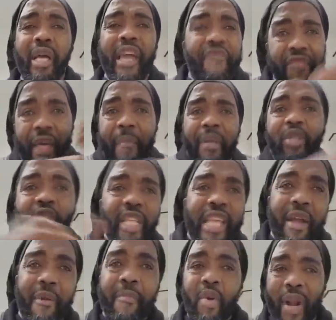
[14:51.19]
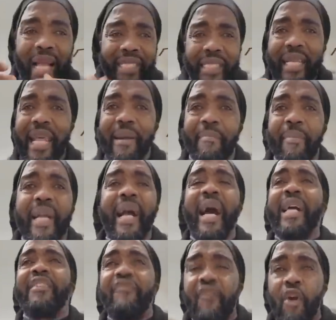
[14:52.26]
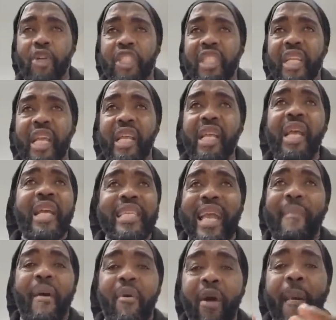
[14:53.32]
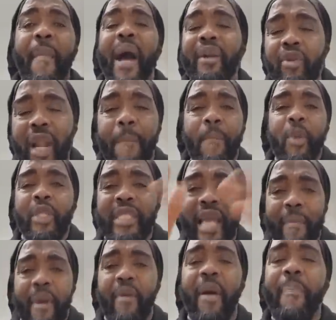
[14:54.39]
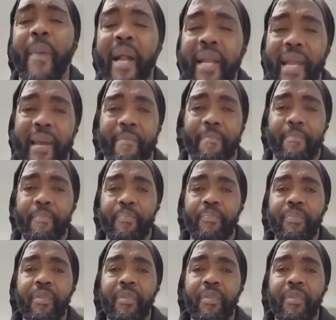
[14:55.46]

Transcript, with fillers: If them dear me would see them. Because first thing, cameraman would have put camera upon them.